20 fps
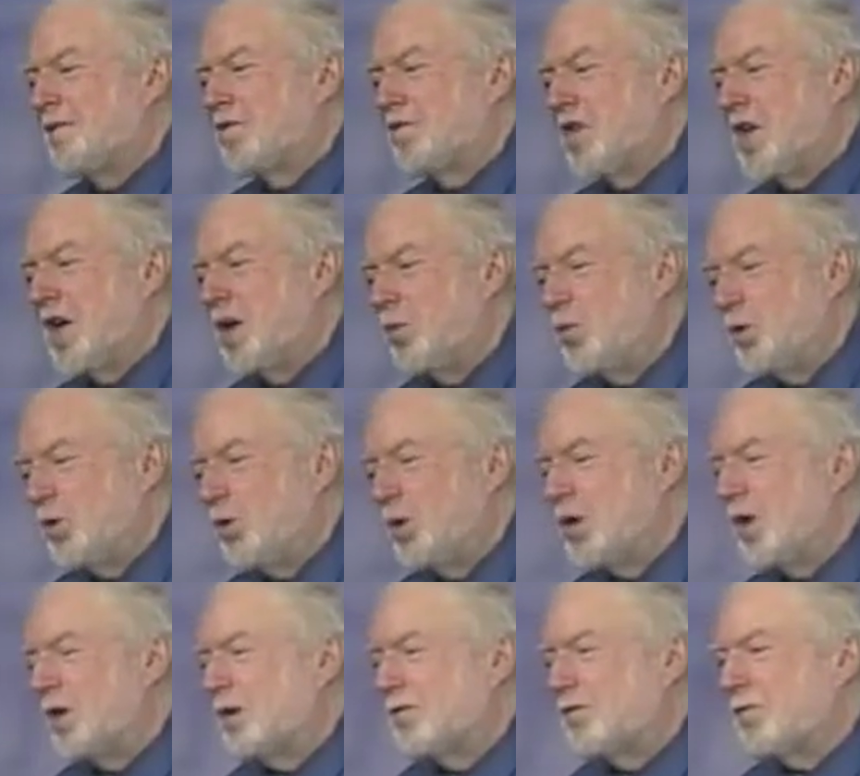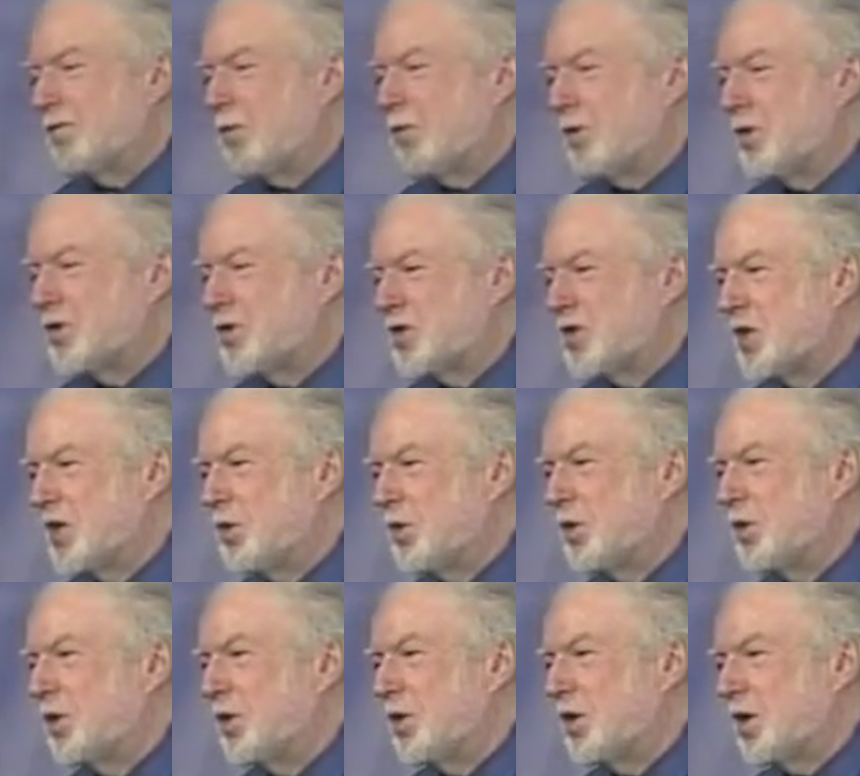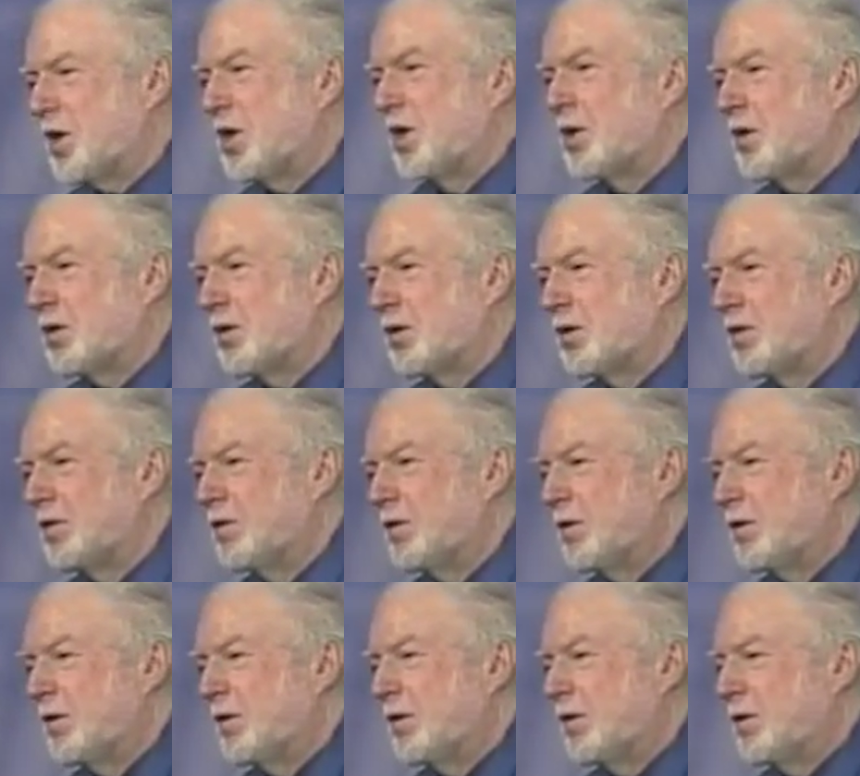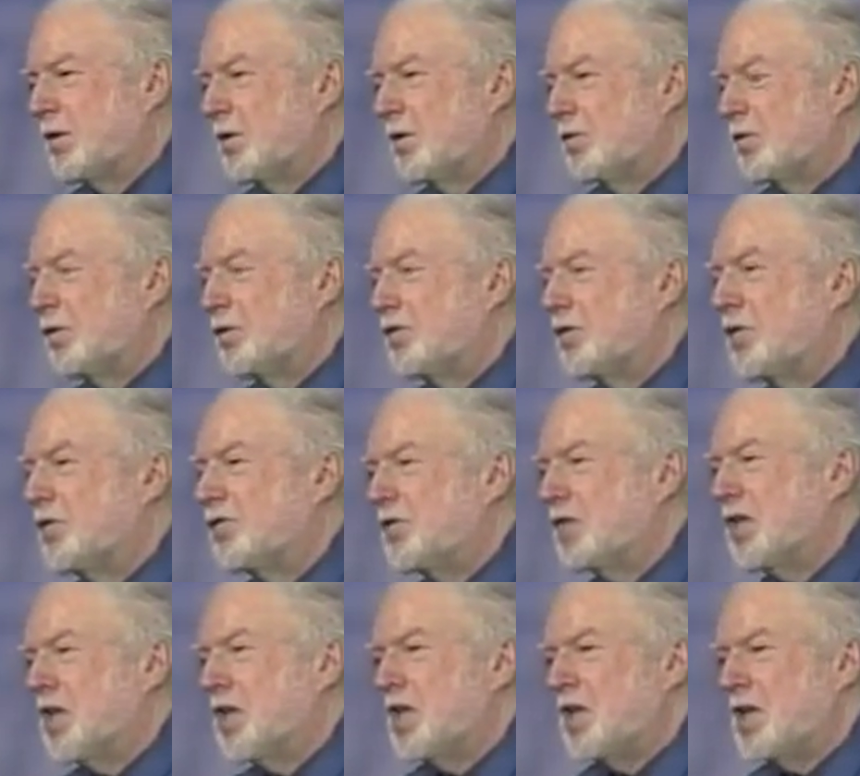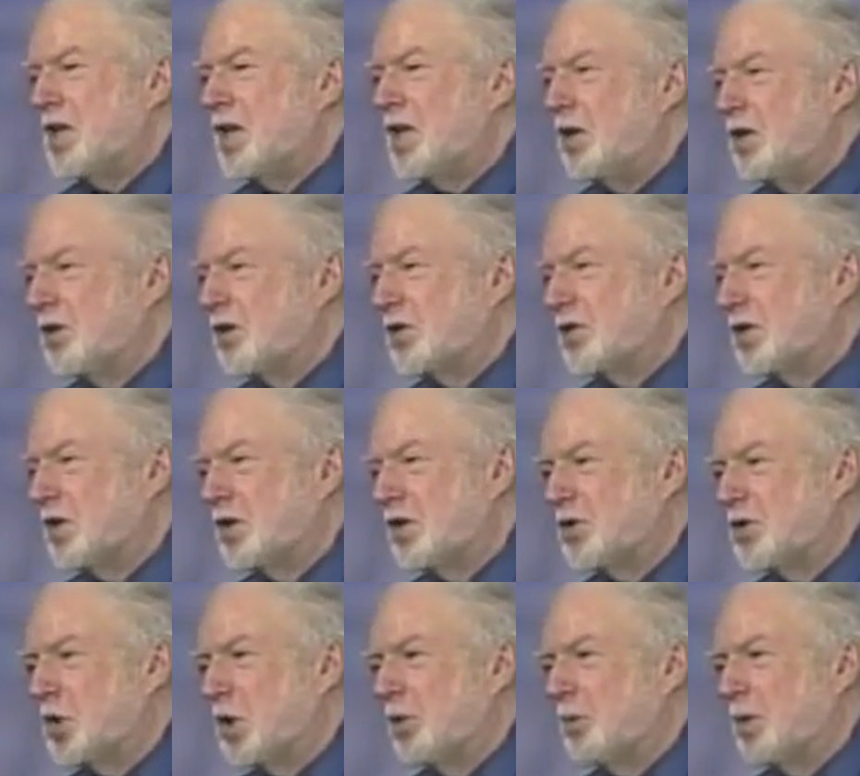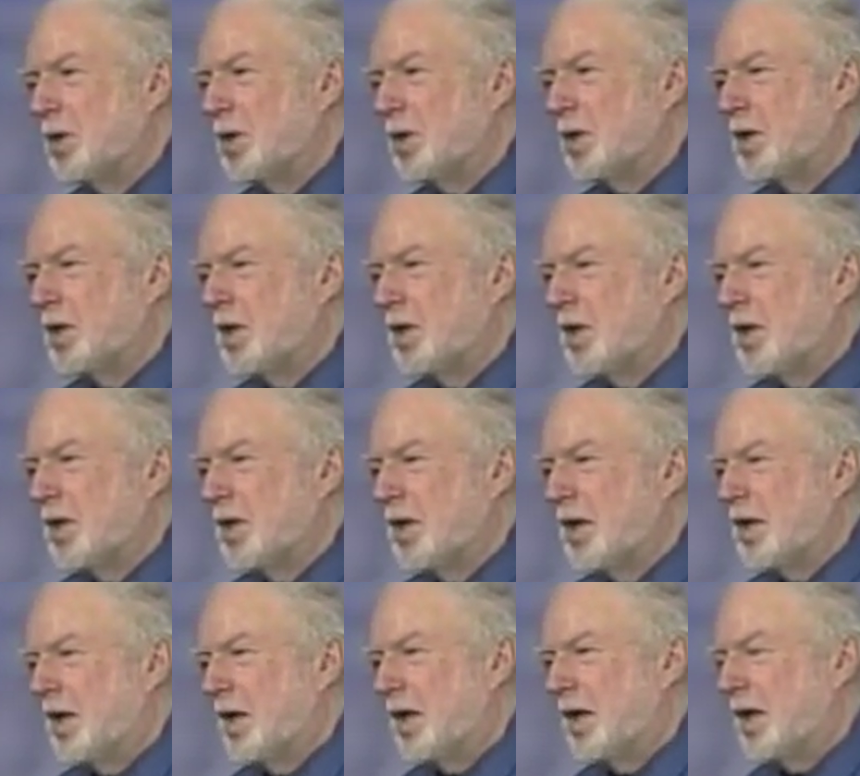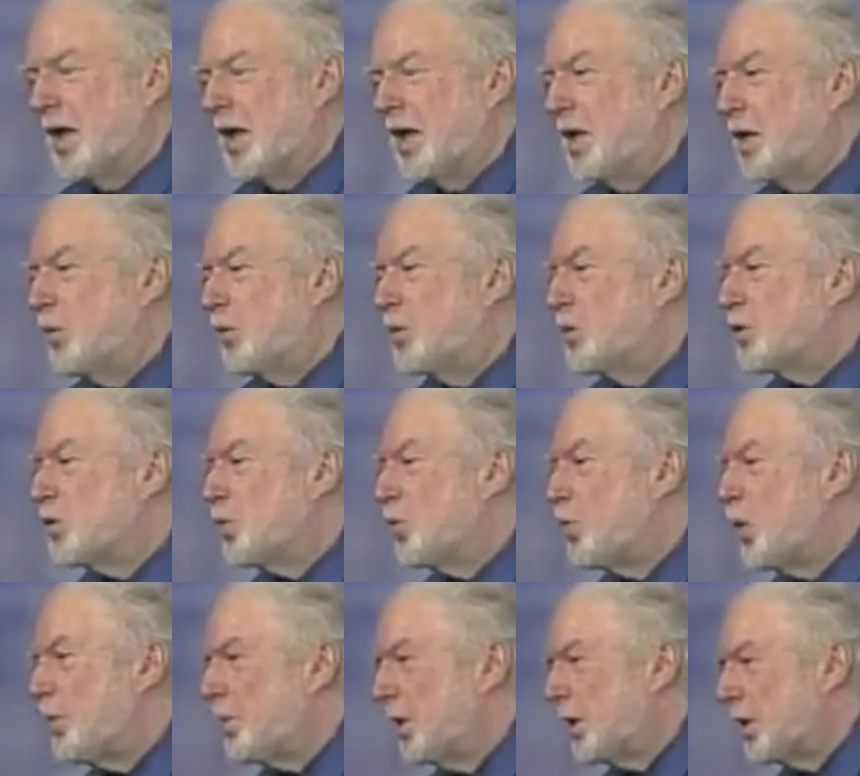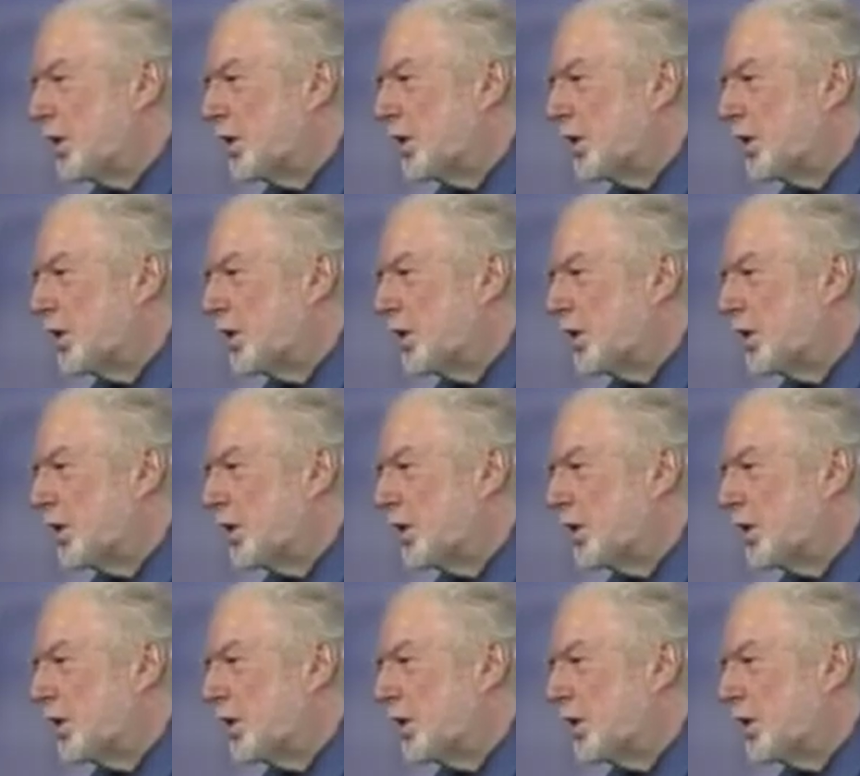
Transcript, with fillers: They were looking for a serial killer for fifteen years in Germany, and it was a woman.